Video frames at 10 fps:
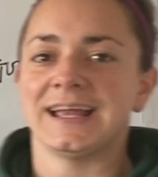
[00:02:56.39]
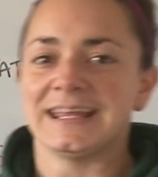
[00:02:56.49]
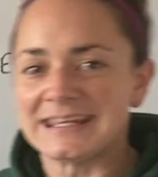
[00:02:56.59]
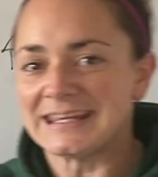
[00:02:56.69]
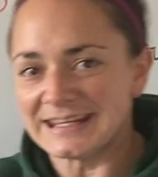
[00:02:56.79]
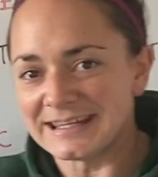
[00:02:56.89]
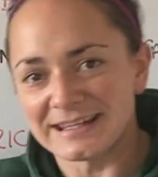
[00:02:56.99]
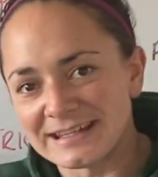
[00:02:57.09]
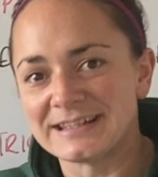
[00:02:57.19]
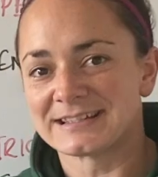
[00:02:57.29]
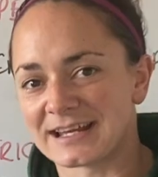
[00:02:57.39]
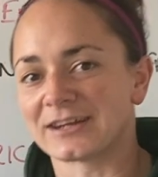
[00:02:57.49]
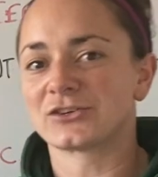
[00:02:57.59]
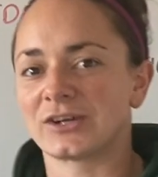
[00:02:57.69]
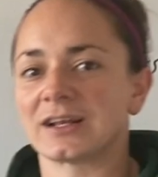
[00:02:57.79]

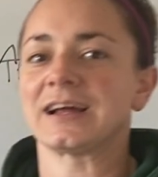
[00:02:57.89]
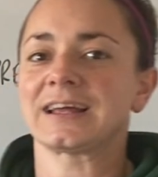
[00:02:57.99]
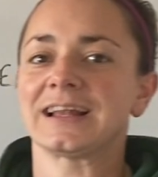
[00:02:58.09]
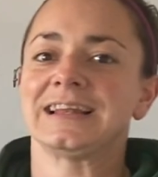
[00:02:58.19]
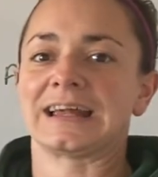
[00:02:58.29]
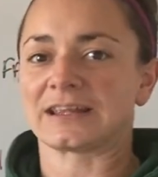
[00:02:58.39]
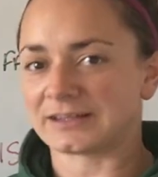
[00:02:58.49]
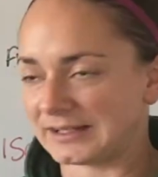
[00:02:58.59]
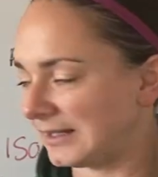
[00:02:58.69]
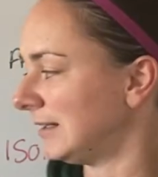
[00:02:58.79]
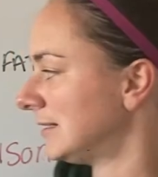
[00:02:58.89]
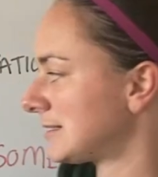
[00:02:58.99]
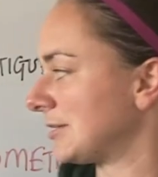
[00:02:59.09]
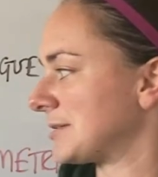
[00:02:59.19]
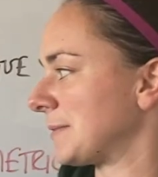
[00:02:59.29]
eccentric, like lengthening,
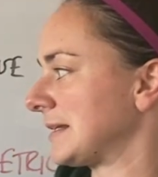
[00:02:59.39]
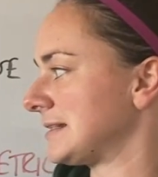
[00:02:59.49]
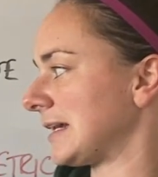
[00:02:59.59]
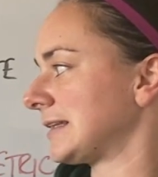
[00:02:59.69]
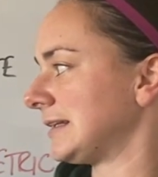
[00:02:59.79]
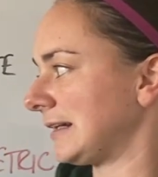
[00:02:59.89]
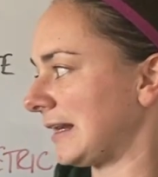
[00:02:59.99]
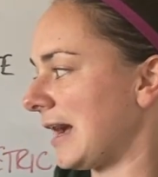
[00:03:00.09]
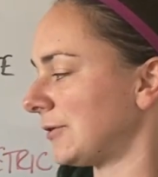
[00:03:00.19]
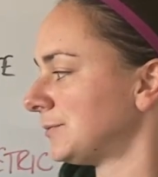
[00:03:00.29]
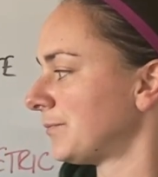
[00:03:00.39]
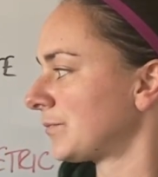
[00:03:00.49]
so something's lengthening out,